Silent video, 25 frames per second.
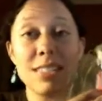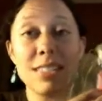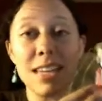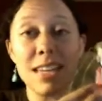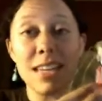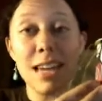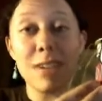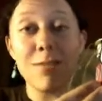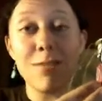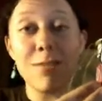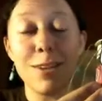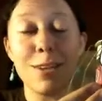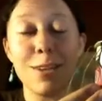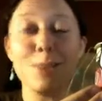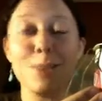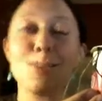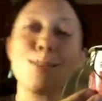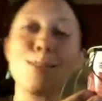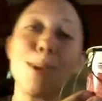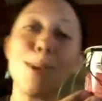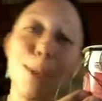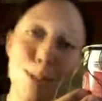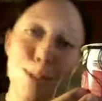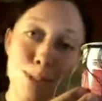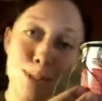second video
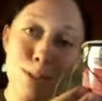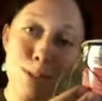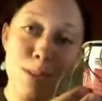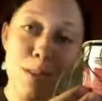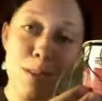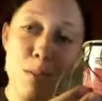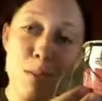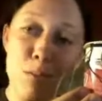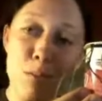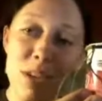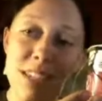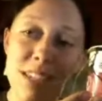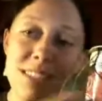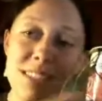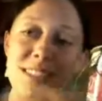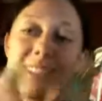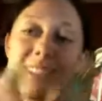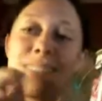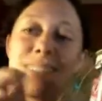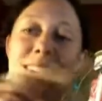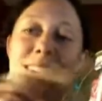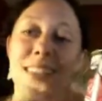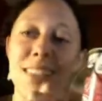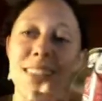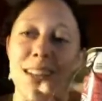so I can show you the bracelet,
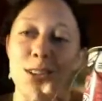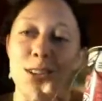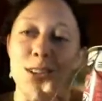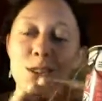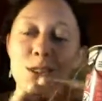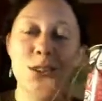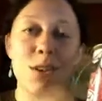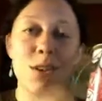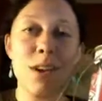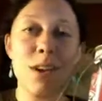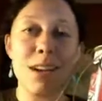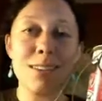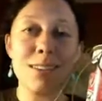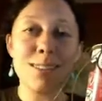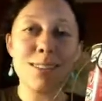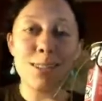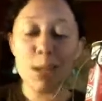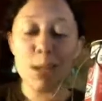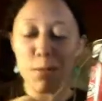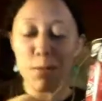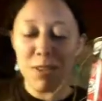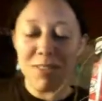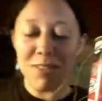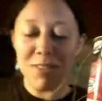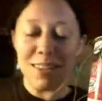and then I'll show you how to
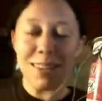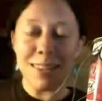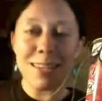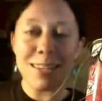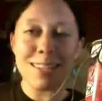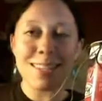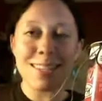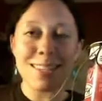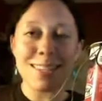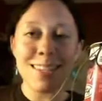start weaving this.